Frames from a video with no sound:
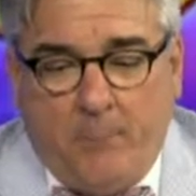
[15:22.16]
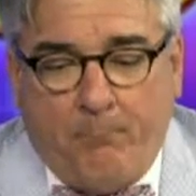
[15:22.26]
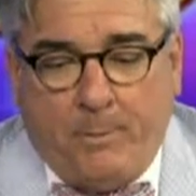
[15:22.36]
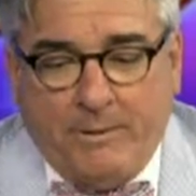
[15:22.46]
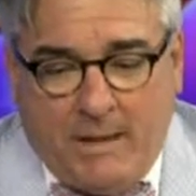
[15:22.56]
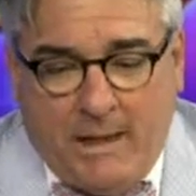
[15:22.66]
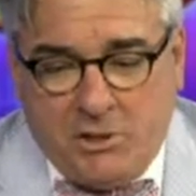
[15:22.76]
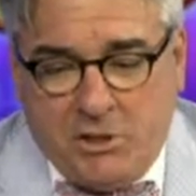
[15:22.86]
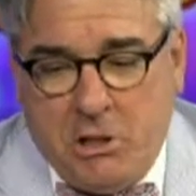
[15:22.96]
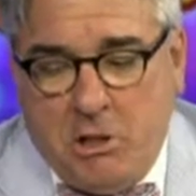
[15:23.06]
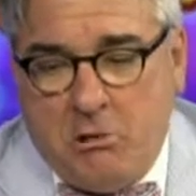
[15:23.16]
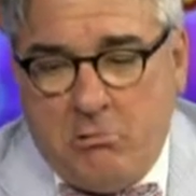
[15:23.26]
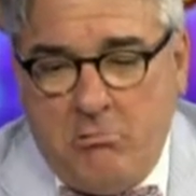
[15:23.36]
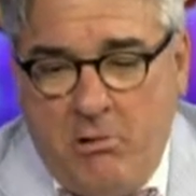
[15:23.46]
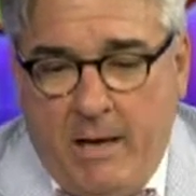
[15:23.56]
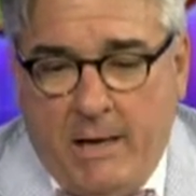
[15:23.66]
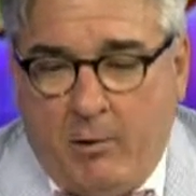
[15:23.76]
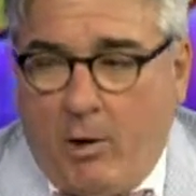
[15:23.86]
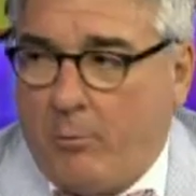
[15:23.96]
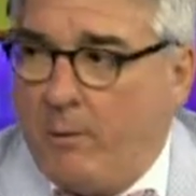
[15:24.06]
Bellagio and
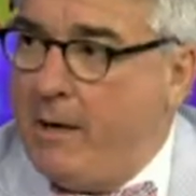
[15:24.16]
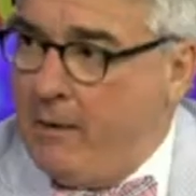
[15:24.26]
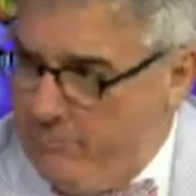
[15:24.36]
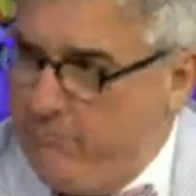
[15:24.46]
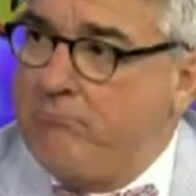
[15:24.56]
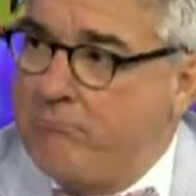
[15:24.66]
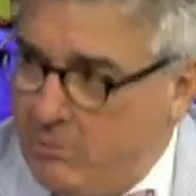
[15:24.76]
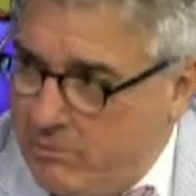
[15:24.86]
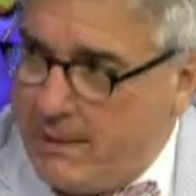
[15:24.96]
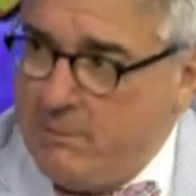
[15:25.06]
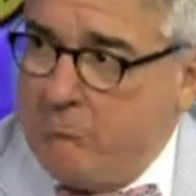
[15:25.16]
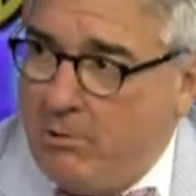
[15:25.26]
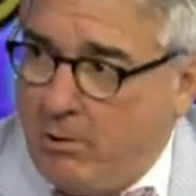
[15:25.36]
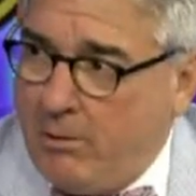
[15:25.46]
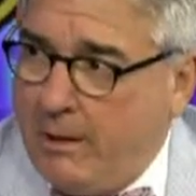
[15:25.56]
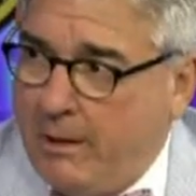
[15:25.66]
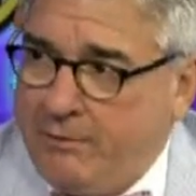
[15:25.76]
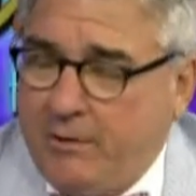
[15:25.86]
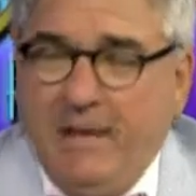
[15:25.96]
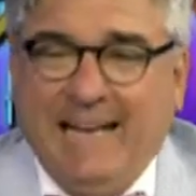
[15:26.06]
Aria. Okay, Aria.
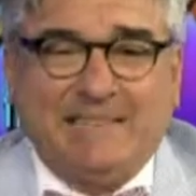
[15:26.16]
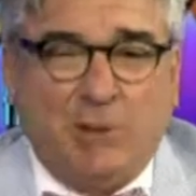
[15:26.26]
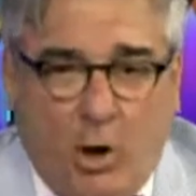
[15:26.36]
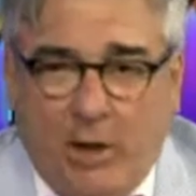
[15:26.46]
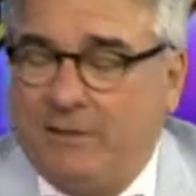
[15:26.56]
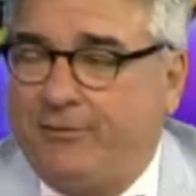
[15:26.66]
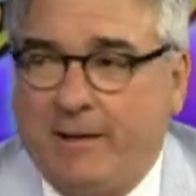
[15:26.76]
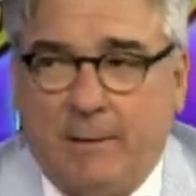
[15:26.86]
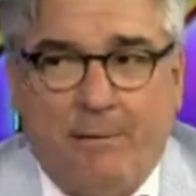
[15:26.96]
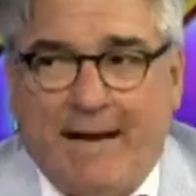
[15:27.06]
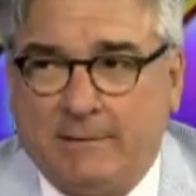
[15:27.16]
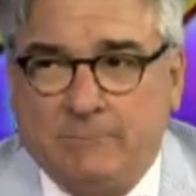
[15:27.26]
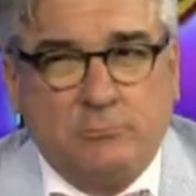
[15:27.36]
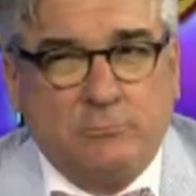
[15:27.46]
It's it's hard to find a bad.